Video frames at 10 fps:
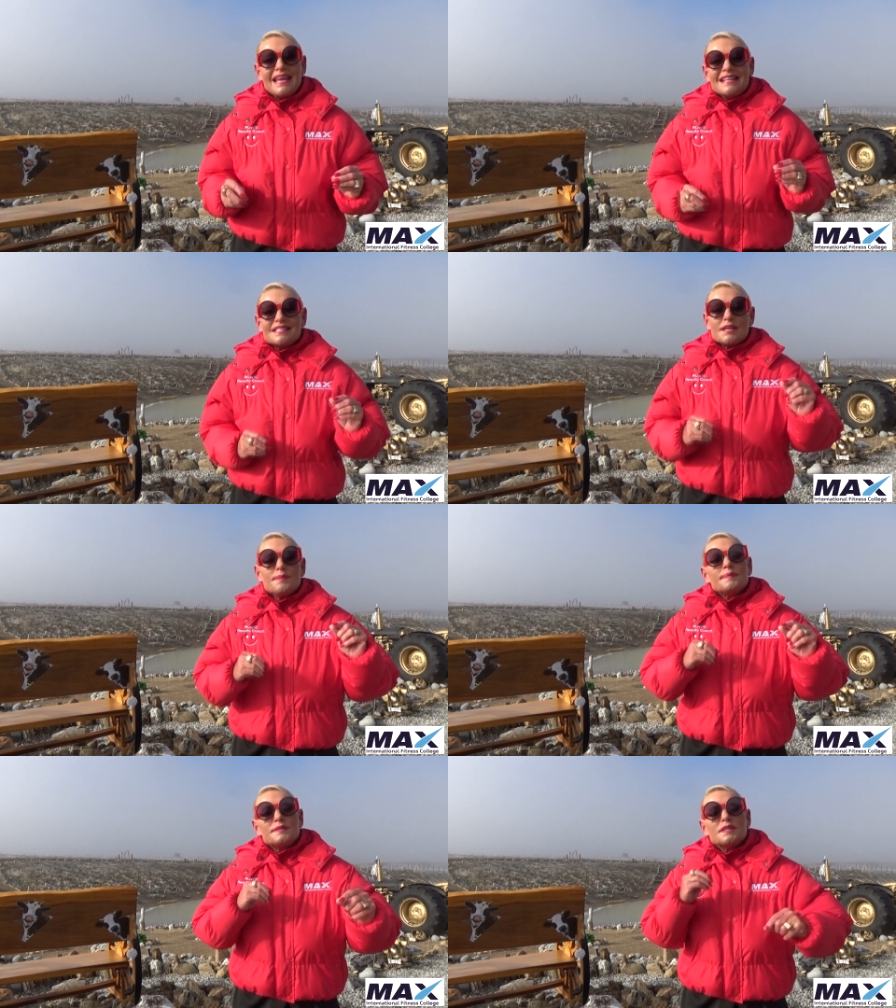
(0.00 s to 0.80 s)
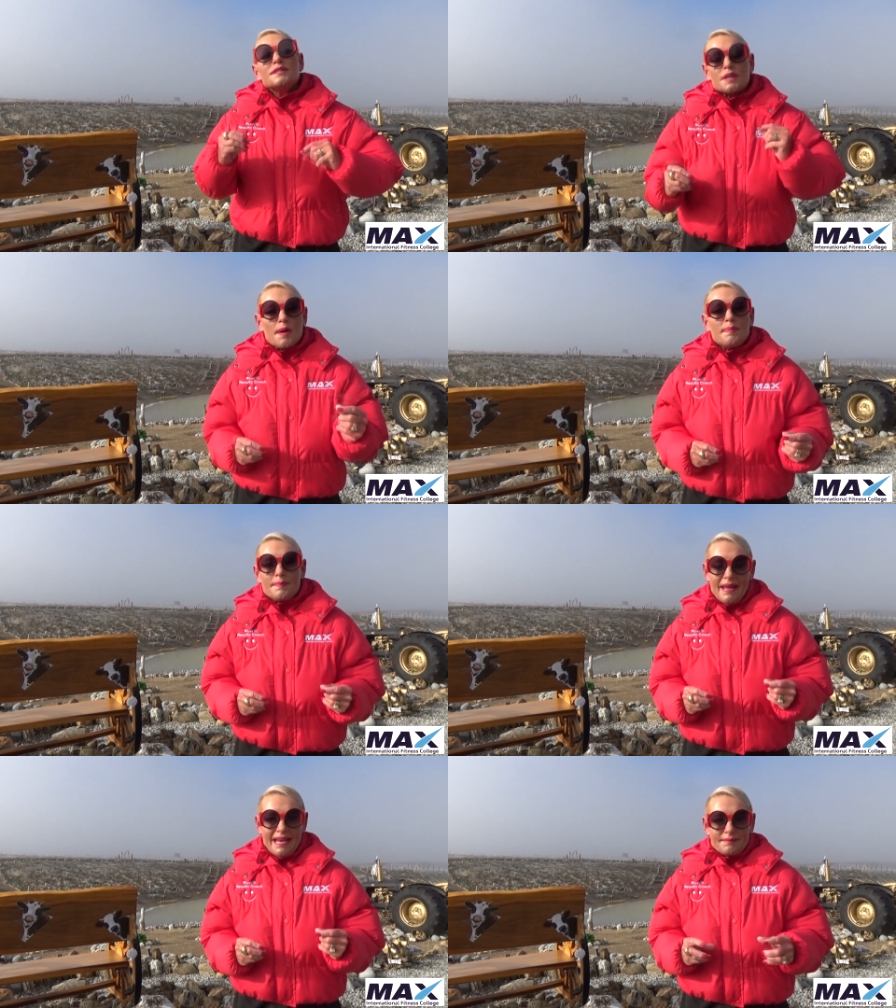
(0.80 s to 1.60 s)
So you produce
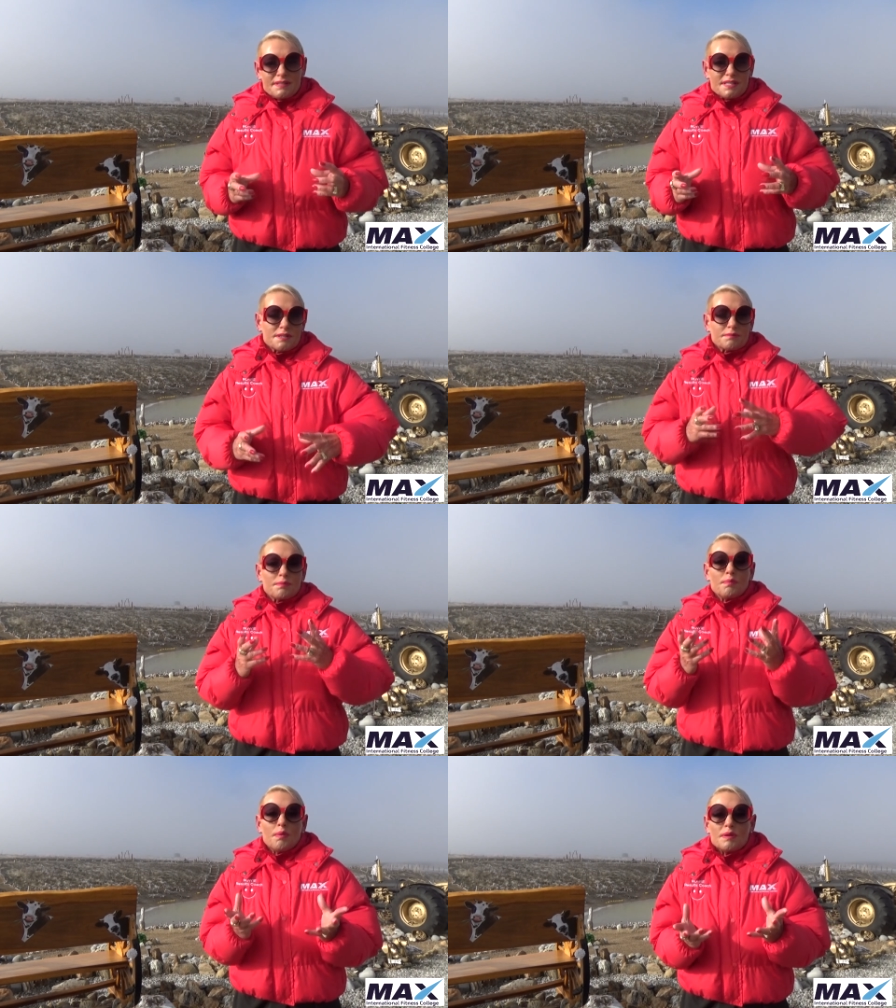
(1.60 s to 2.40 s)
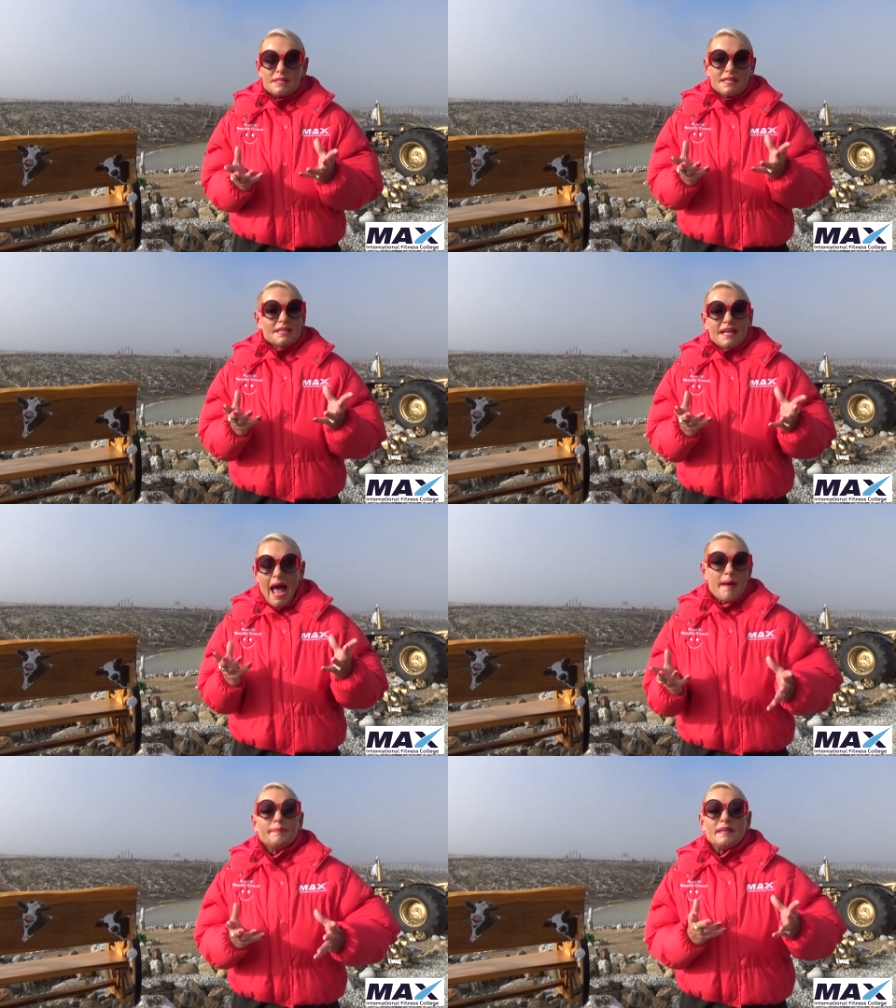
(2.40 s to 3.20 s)
dopamine, which is a reward
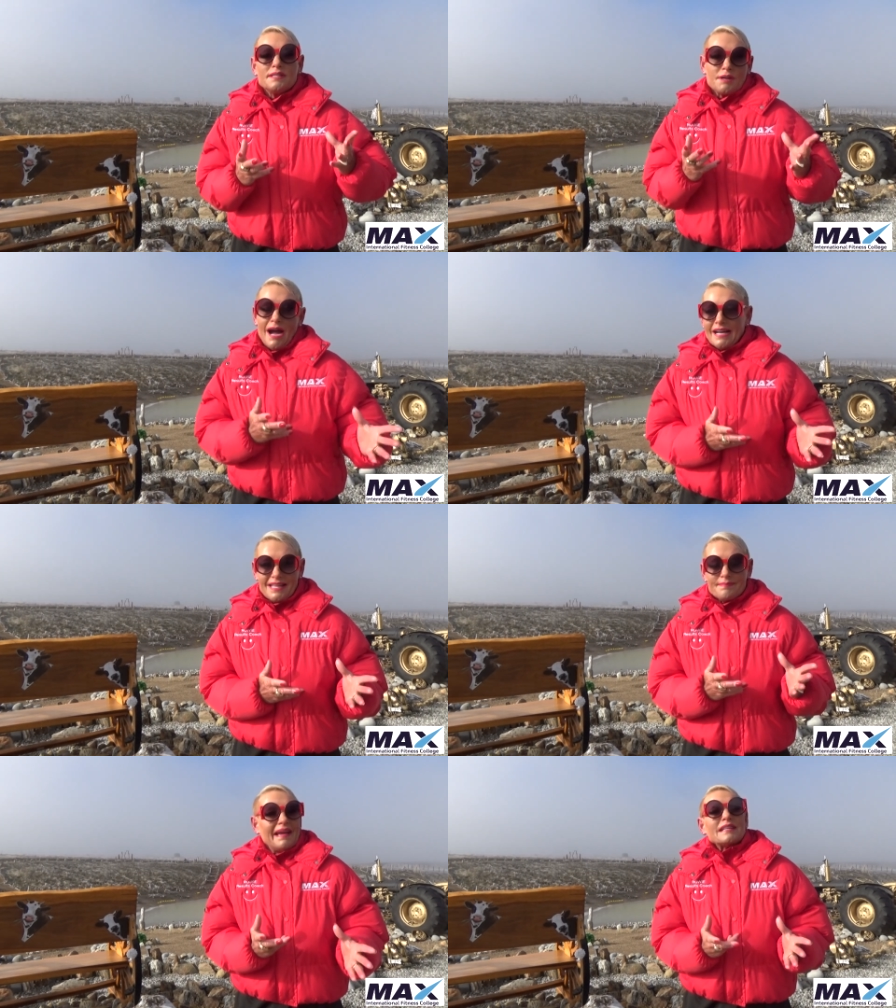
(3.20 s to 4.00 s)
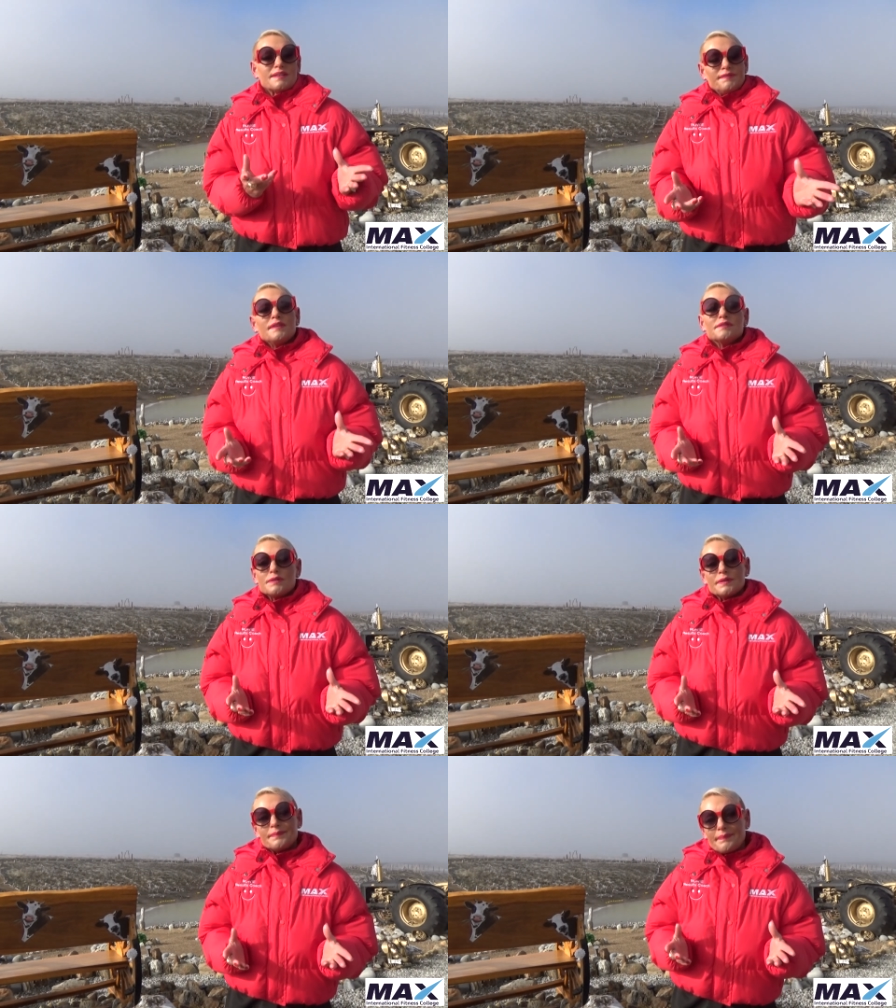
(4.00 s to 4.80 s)
happy drug that makes you feel
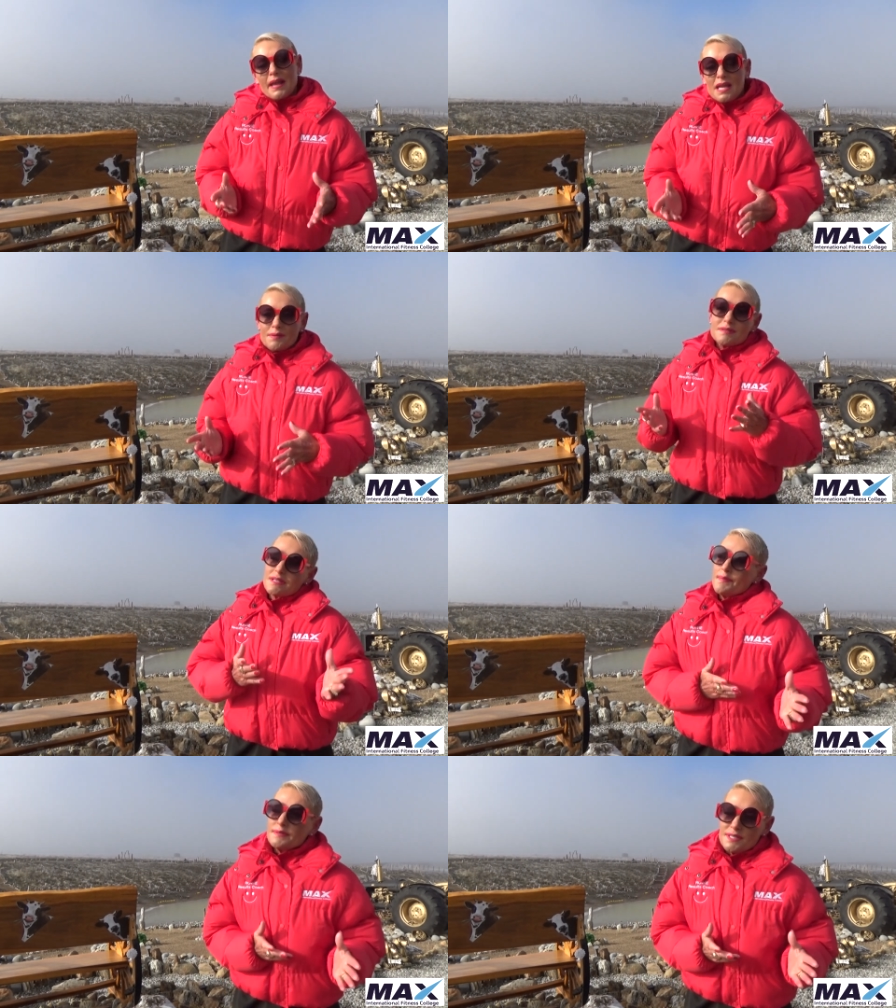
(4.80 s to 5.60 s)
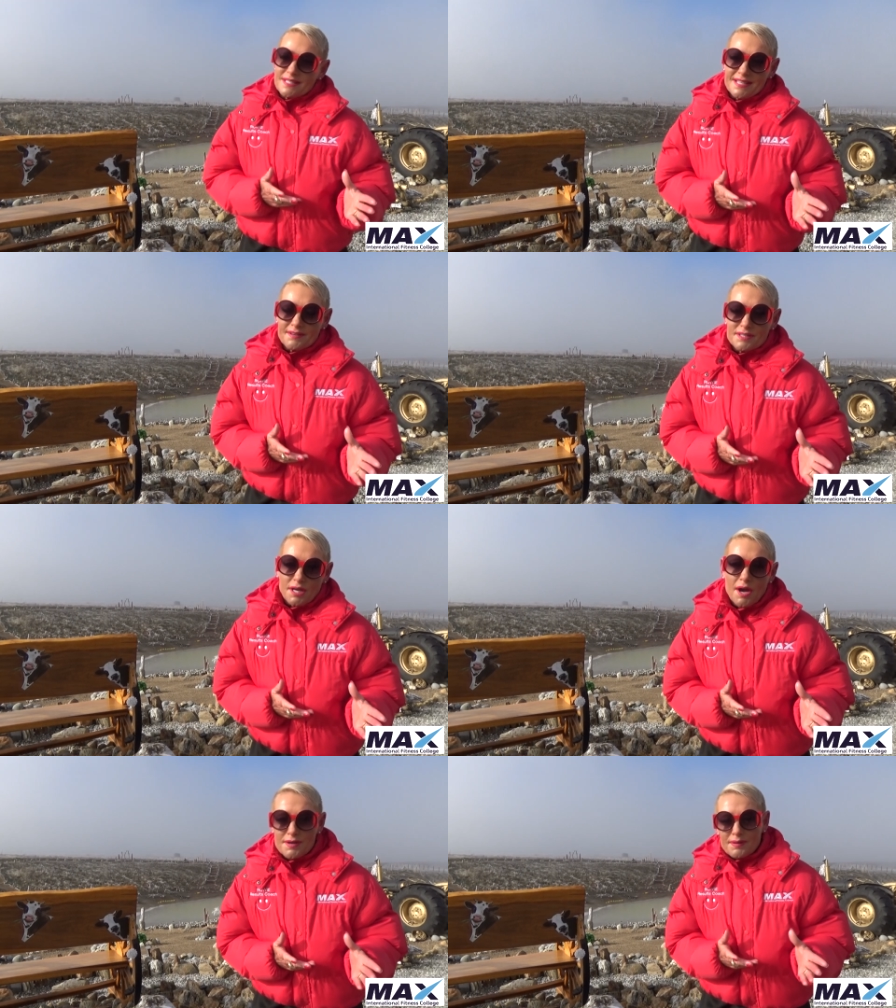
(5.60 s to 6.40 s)
good. You also produce
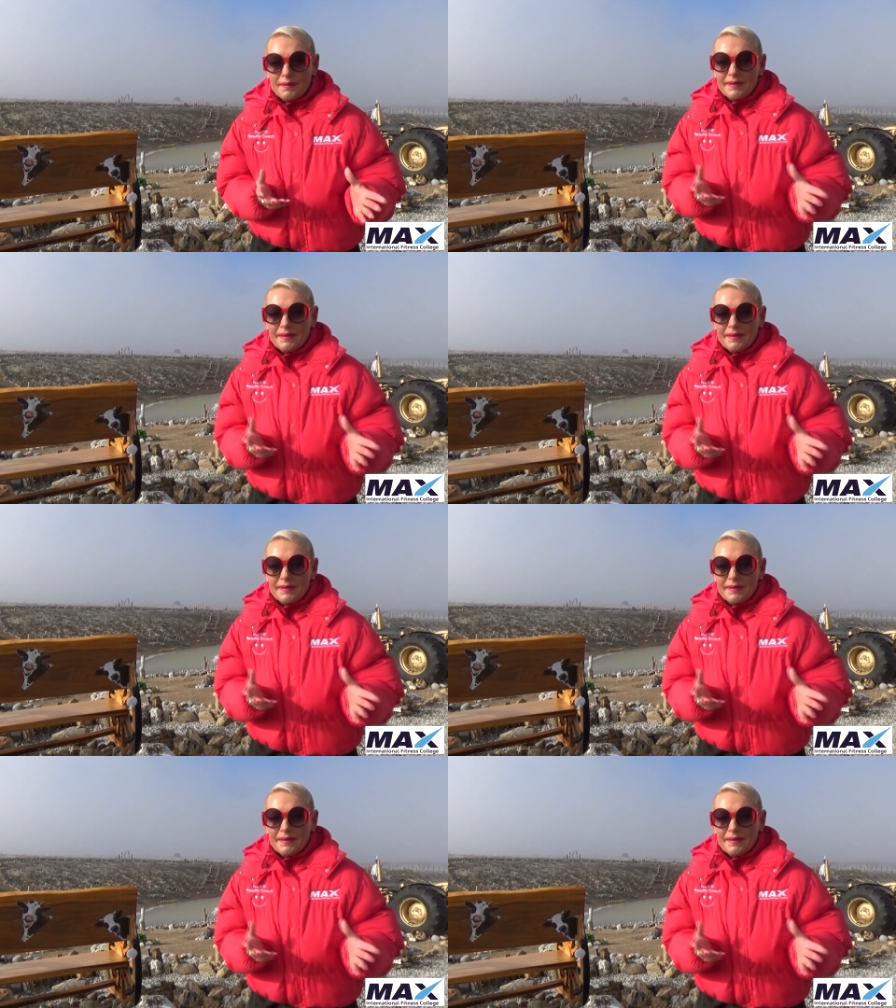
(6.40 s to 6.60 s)
serotonin,